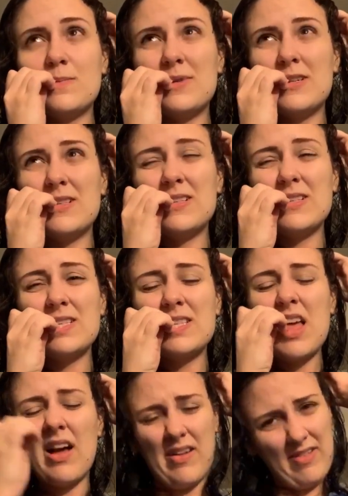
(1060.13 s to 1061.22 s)
But
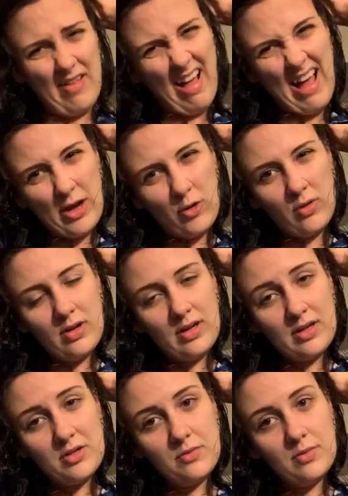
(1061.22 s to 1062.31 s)
yeah, like, ow,
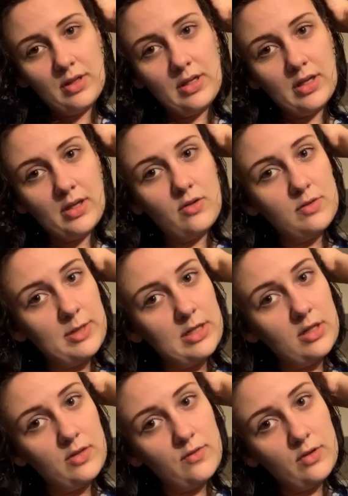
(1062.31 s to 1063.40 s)
I should really not use my
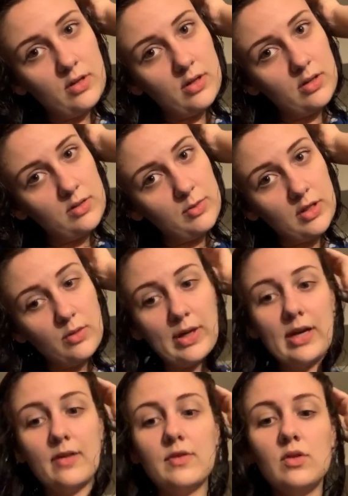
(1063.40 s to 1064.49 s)
teeth for that. That's probably why
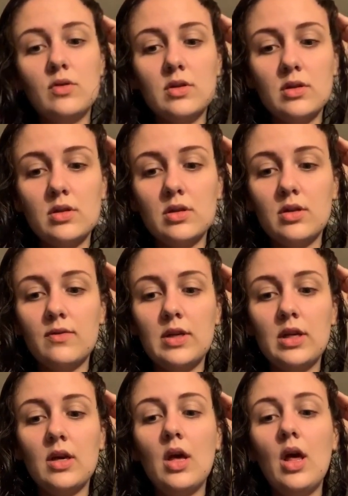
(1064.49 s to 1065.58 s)
I have tooth sensitivity.